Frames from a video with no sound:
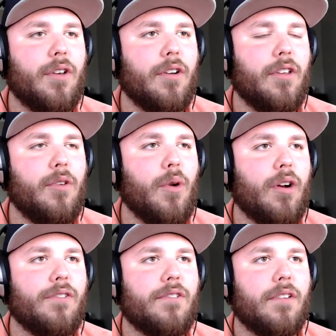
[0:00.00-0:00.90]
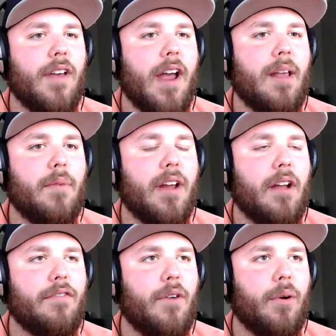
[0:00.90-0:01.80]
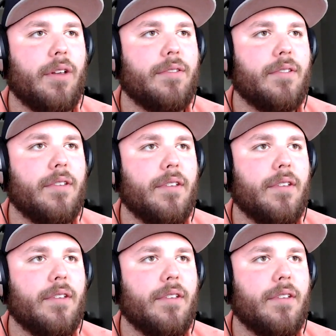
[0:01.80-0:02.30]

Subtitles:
You are just a tiny bit out of focus.